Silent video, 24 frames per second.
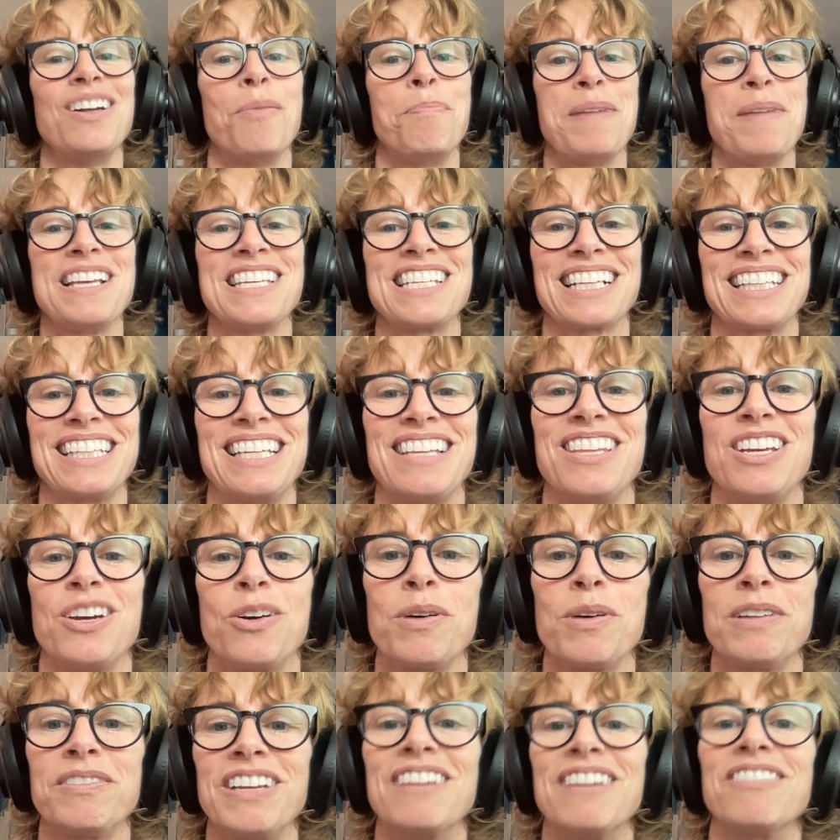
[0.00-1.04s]
basically the
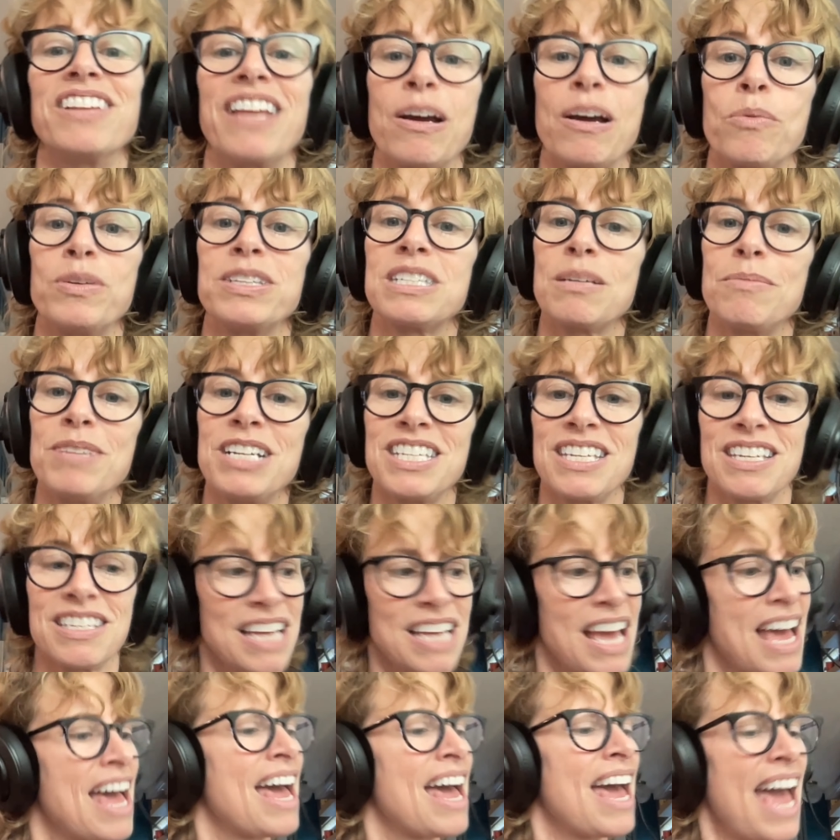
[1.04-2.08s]
equivalent of like when somebody says,
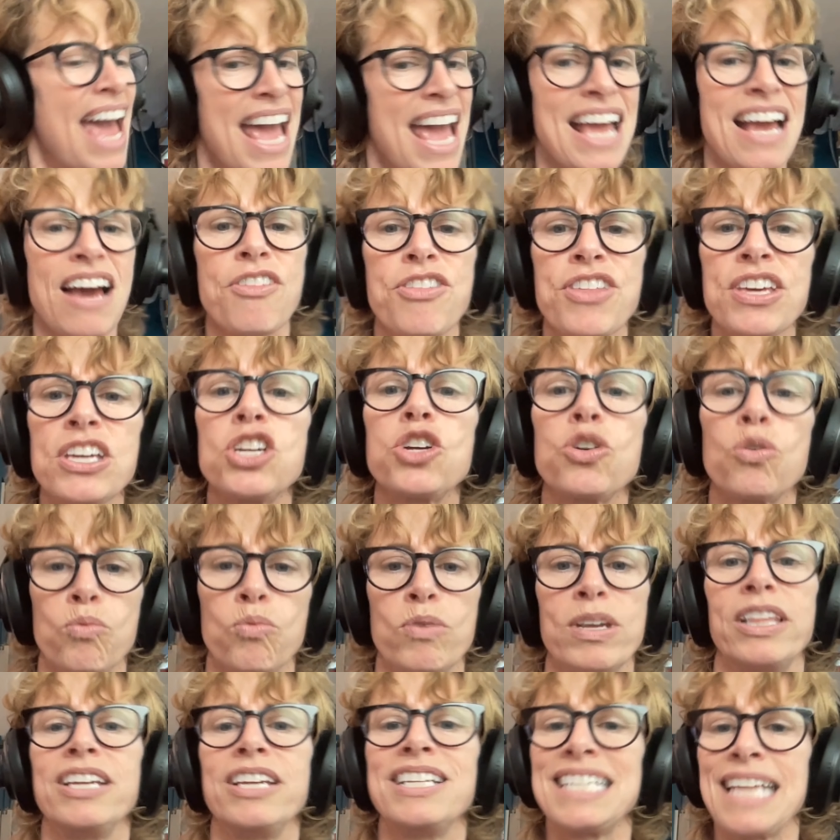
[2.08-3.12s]
hey, I think you're
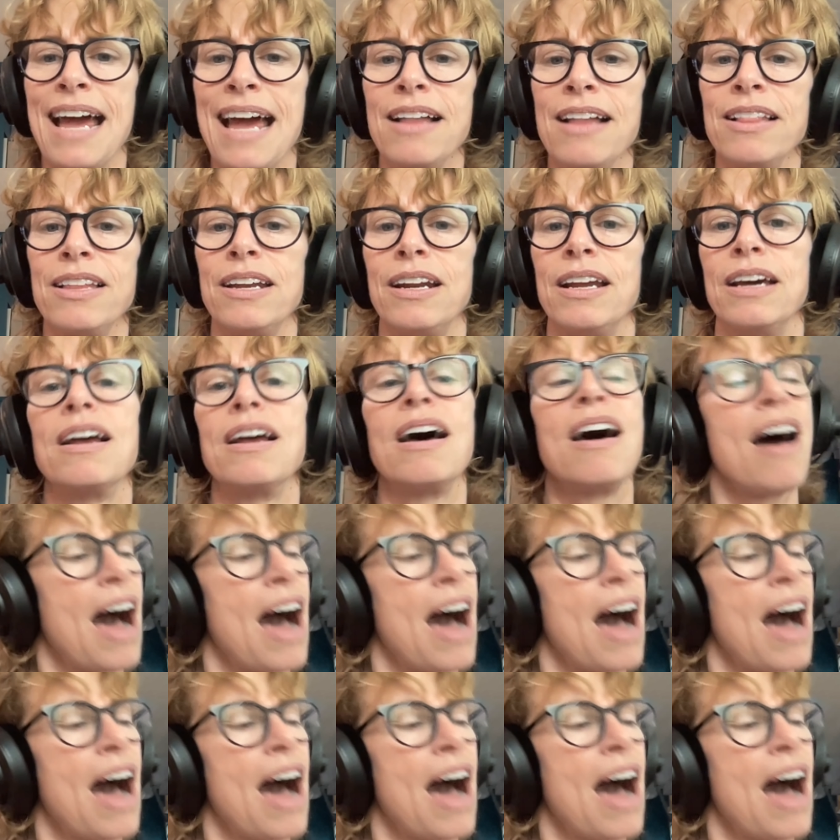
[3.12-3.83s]
really talented.